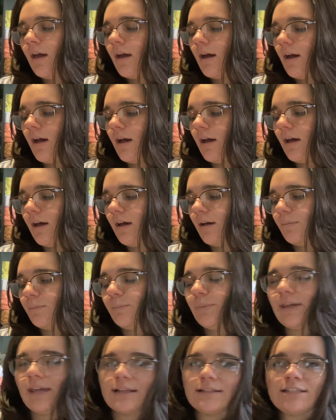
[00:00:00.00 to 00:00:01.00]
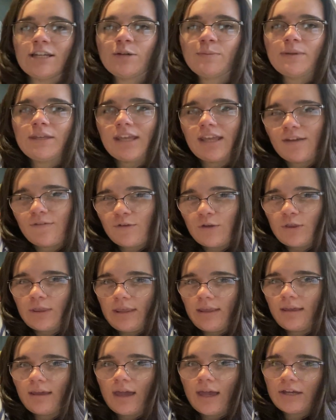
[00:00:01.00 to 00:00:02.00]
But yeah, tell me if you
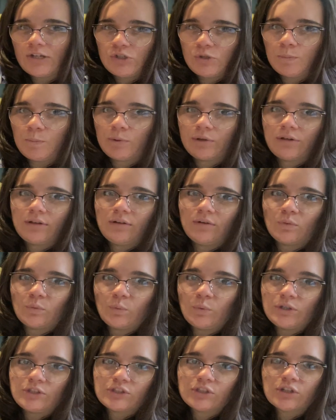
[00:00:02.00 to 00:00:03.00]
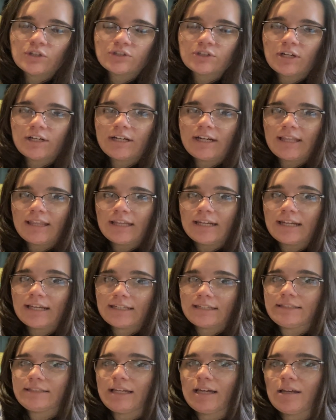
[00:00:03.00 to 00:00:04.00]
think I should put whiskers on it the
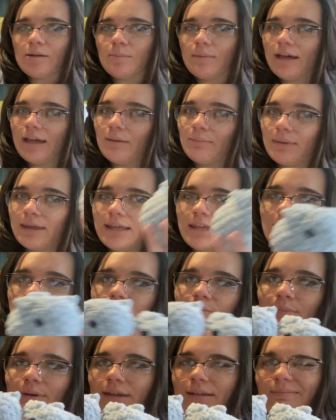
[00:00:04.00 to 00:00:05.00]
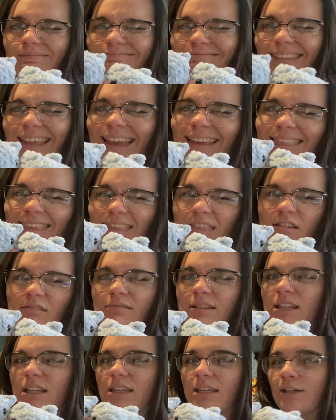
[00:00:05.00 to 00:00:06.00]
next time I make it, but I think they're
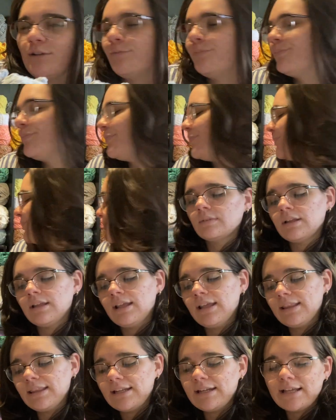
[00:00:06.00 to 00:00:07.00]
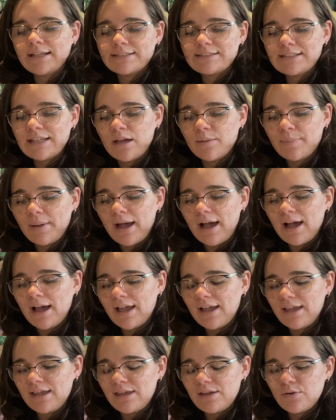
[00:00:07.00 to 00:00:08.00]
really cute. The next up,
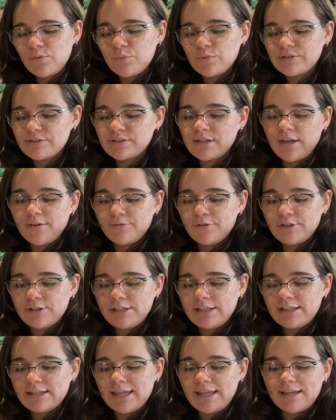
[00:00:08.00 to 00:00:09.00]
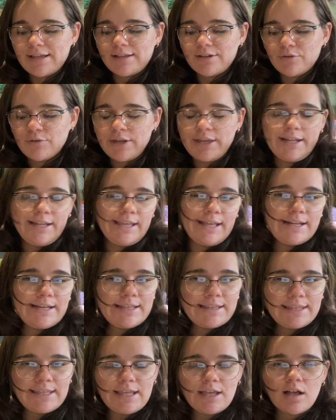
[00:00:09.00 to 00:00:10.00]
I was not feeling like creating
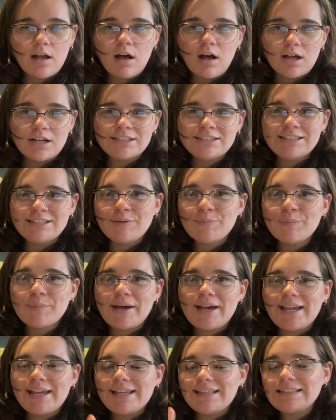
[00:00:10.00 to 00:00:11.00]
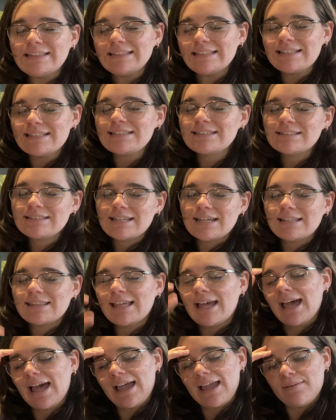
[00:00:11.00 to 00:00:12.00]
anything on my list
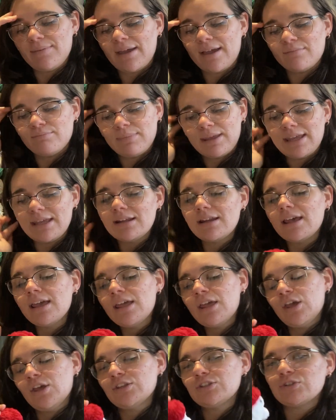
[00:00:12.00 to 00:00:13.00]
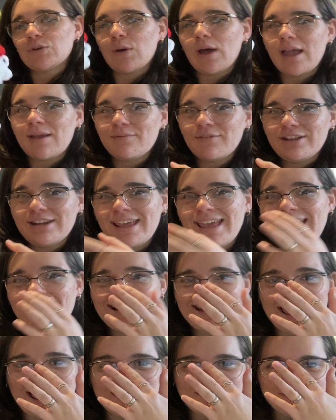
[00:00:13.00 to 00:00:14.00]
that I had made. So I went
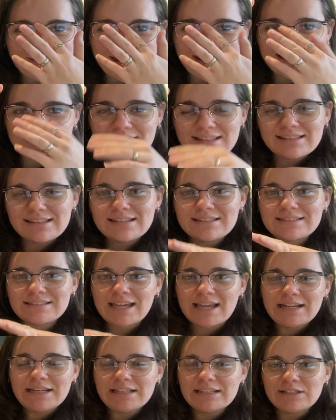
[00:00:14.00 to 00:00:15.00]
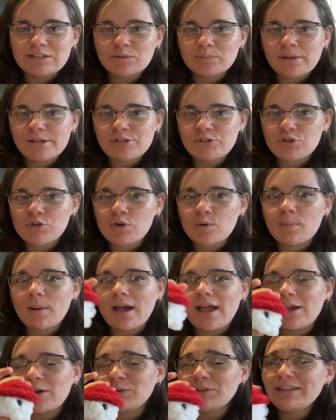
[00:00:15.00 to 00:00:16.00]
ahead and made this tiny little mushroom.
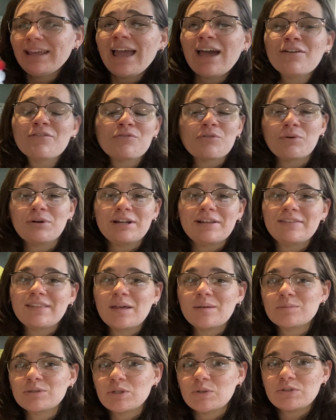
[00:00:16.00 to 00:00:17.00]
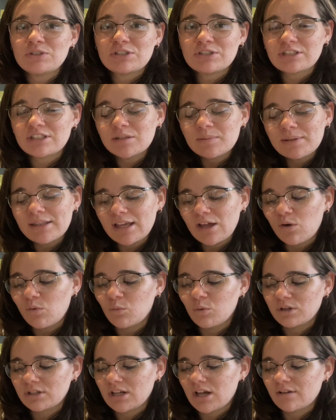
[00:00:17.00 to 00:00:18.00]
I only have one of them, so it's just going to be like a
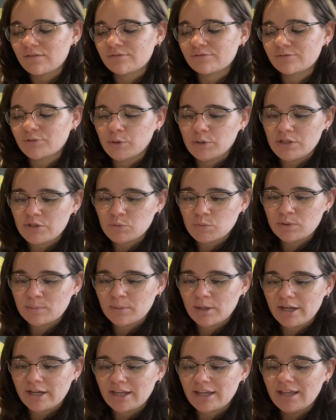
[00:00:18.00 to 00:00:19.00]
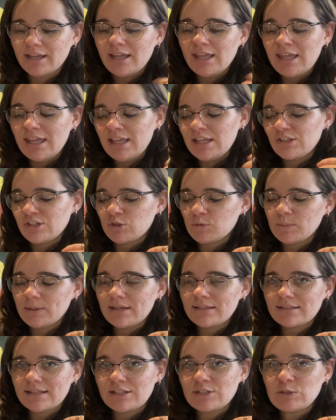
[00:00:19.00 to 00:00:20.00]
one-off for this one market, just
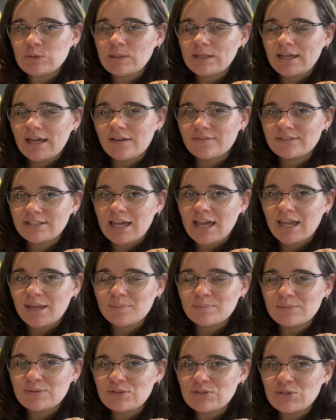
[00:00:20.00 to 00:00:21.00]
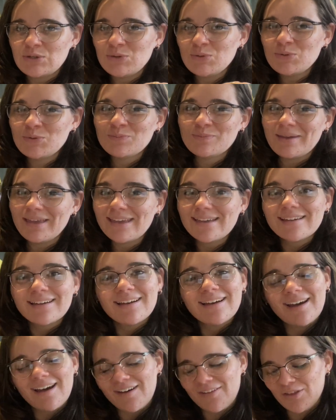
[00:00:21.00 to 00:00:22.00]
because I do not have time to make
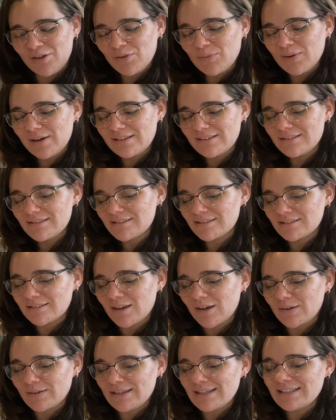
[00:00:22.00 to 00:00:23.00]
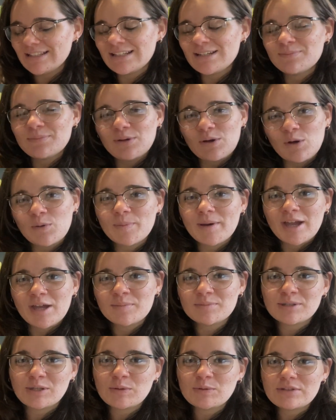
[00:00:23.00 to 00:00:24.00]
other ones. So he's going to be all by
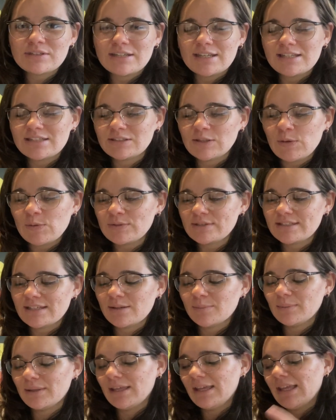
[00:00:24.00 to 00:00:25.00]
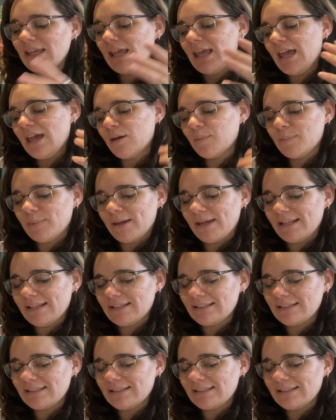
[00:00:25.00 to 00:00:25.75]
his lonesome, but